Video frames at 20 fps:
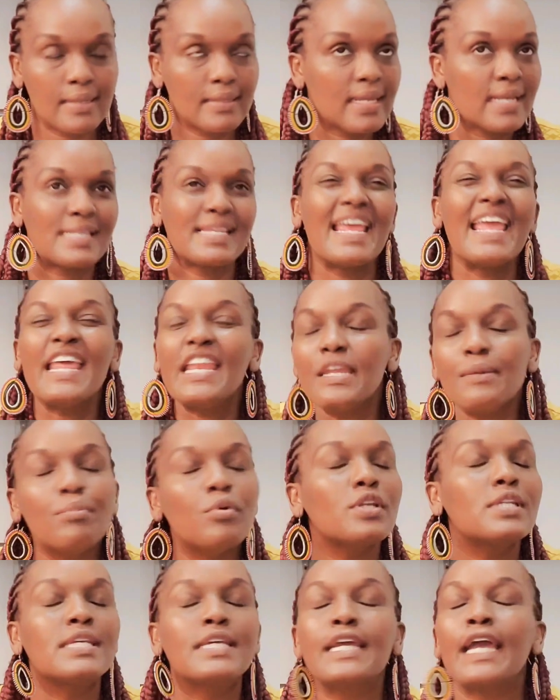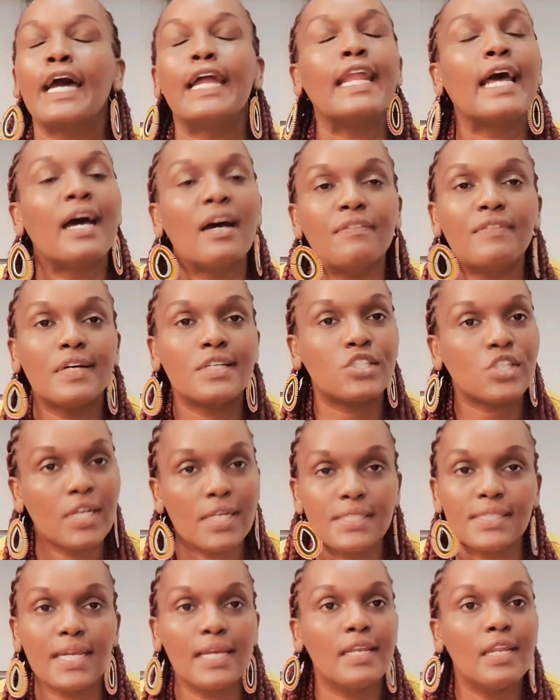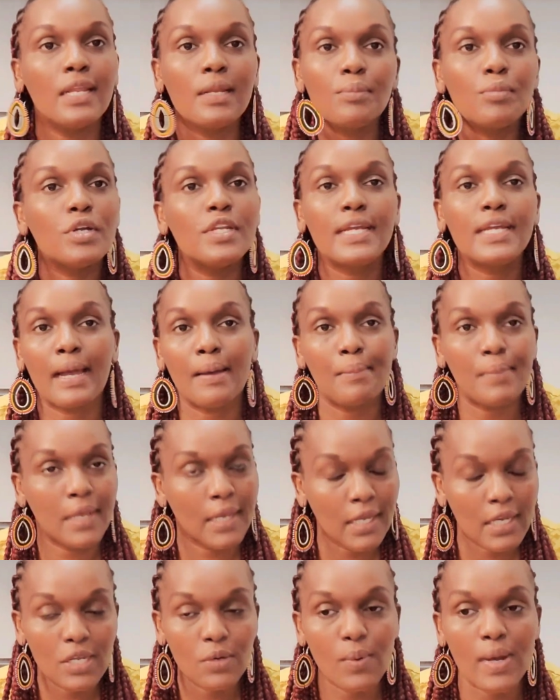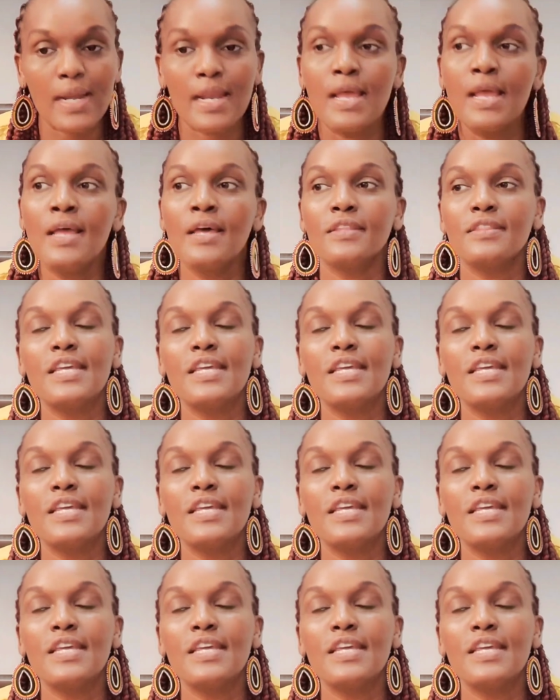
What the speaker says: that anybody can have a chance and anybody can be anyone.